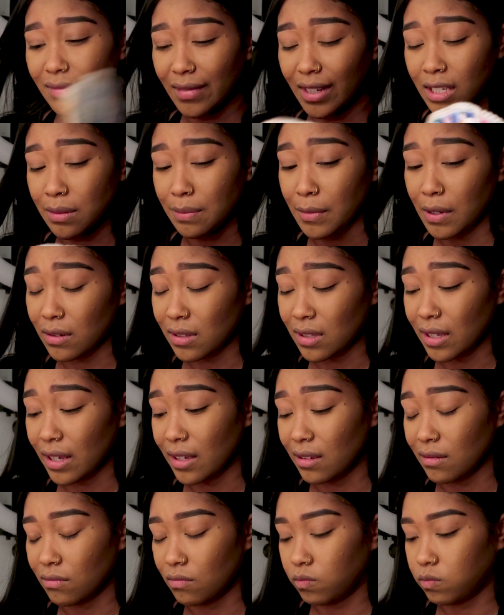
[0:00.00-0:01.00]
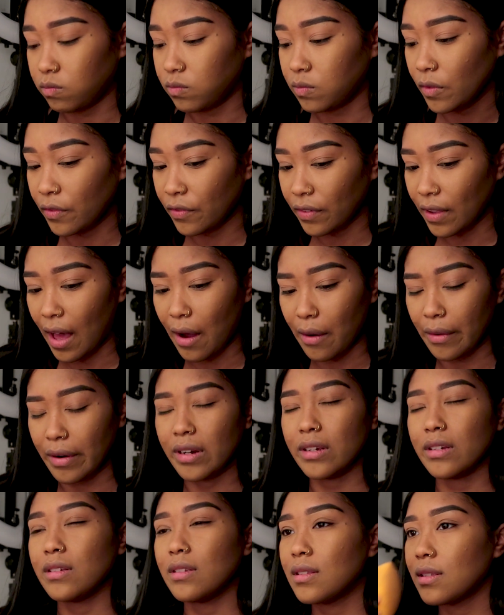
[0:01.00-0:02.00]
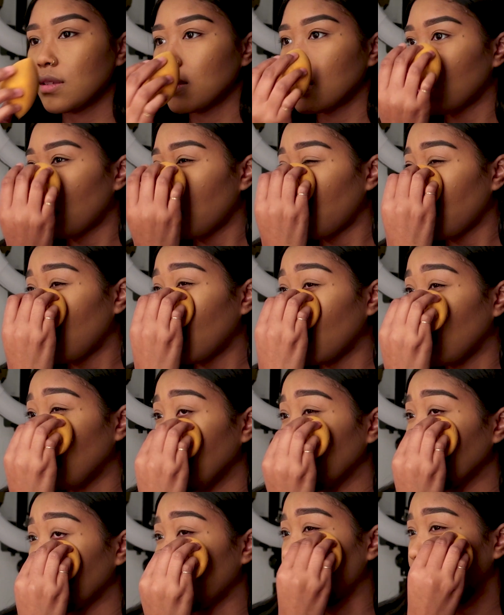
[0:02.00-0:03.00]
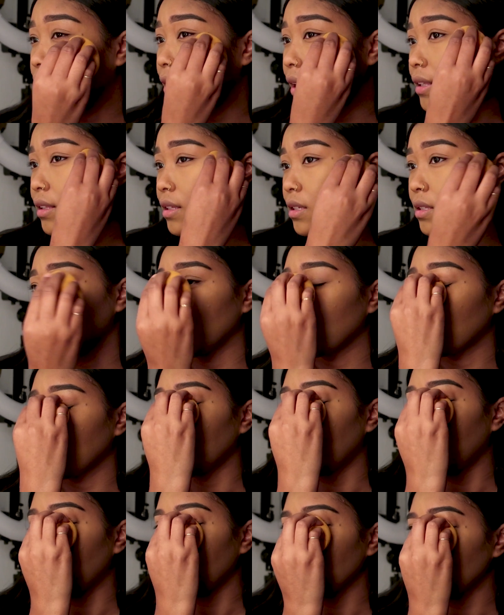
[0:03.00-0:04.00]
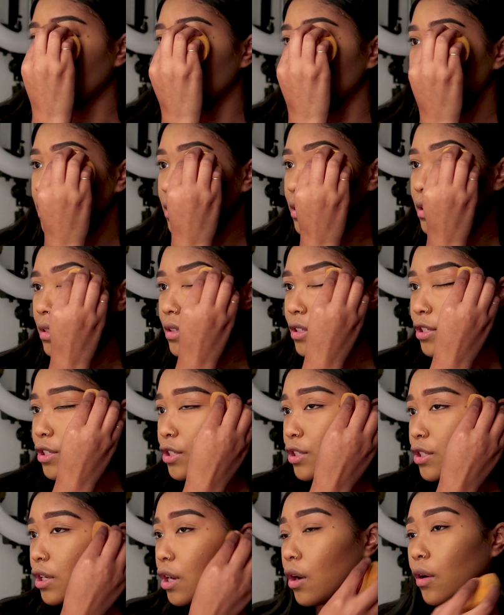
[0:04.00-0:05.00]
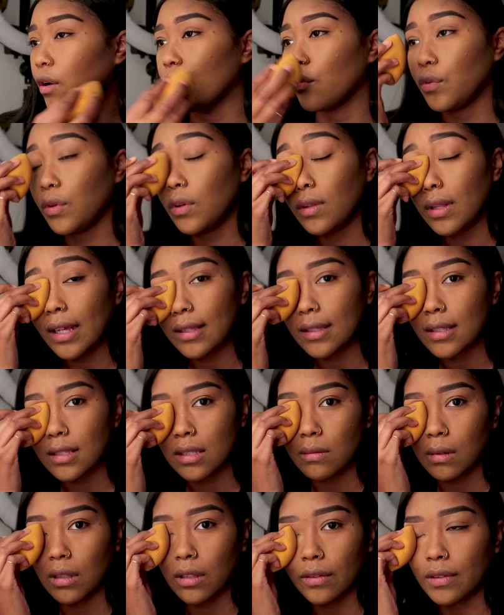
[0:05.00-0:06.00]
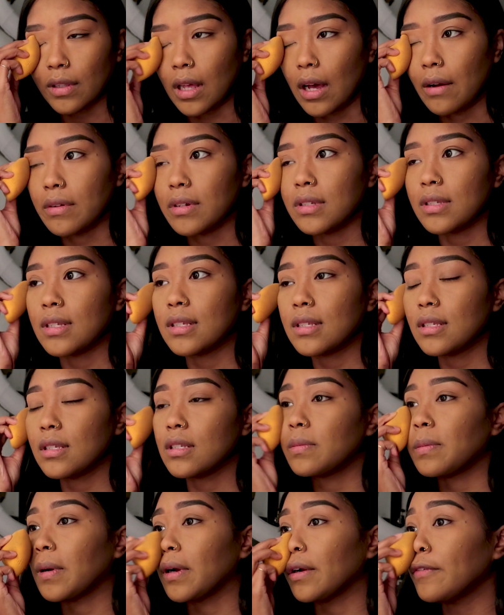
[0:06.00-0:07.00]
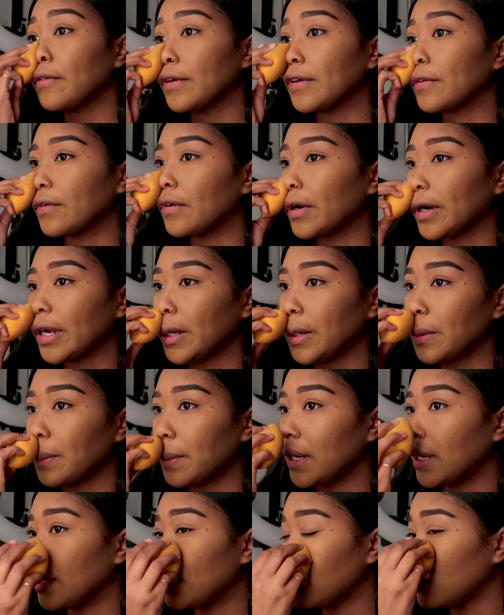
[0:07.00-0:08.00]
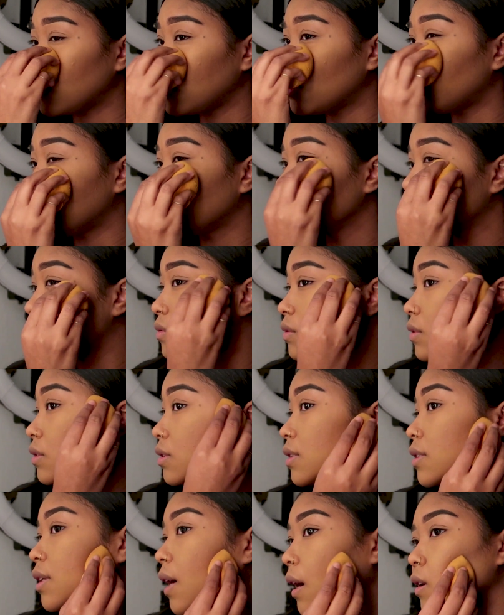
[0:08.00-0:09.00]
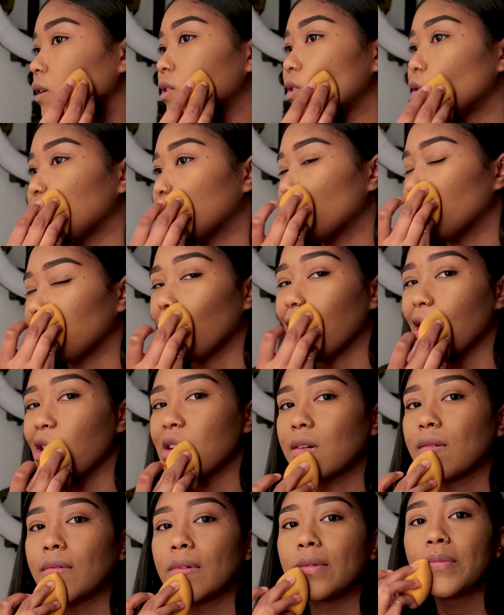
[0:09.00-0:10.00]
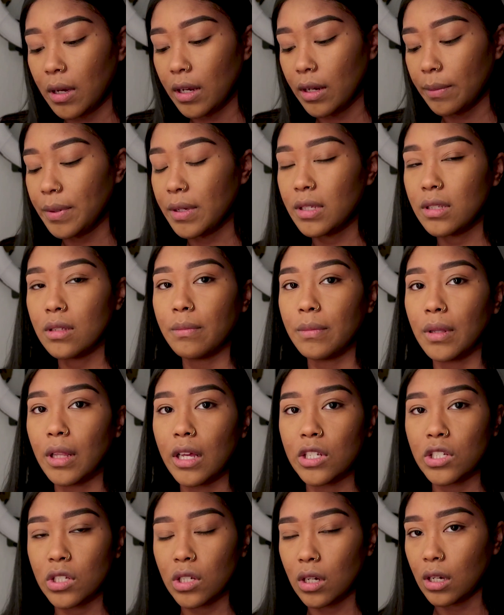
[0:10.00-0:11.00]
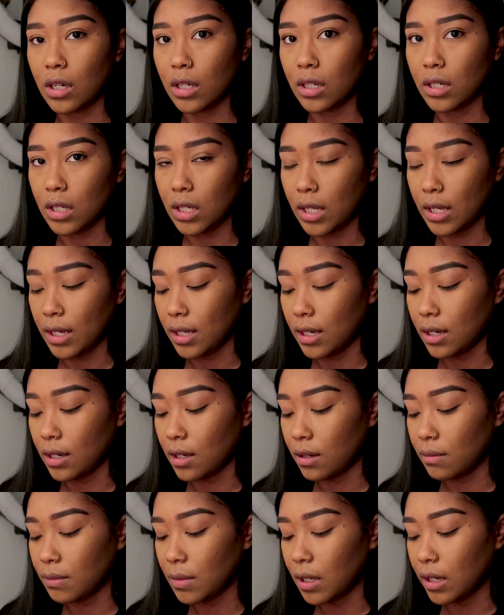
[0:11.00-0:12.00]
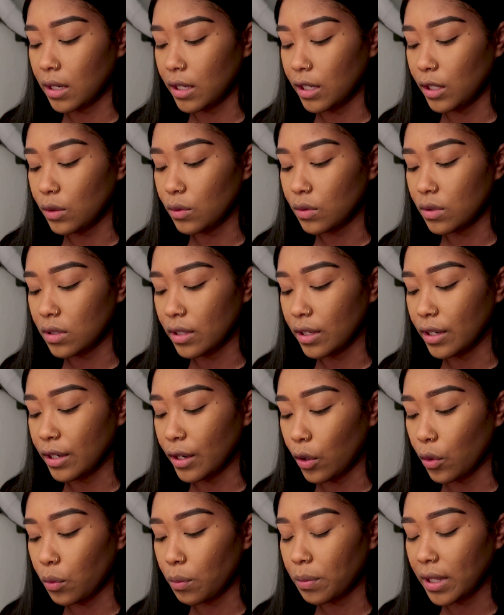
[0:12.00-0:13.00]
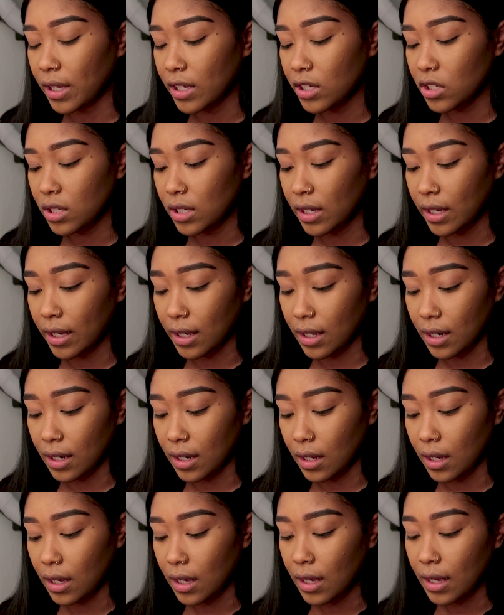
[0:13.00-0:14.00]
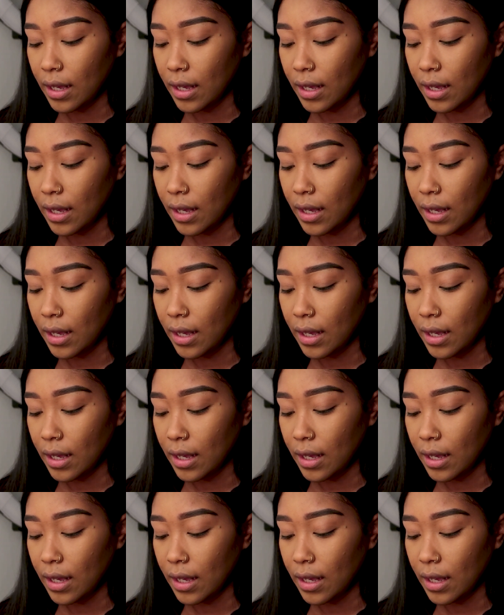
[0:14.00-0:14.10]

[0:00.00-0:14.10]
It smells like flowers, and I don't like the smell of flowers. So if you like the smell of flowers, this is perfect for you, but it's kind of too strong. I'm gonna put some blush on, and I'm gonna use the Note blush in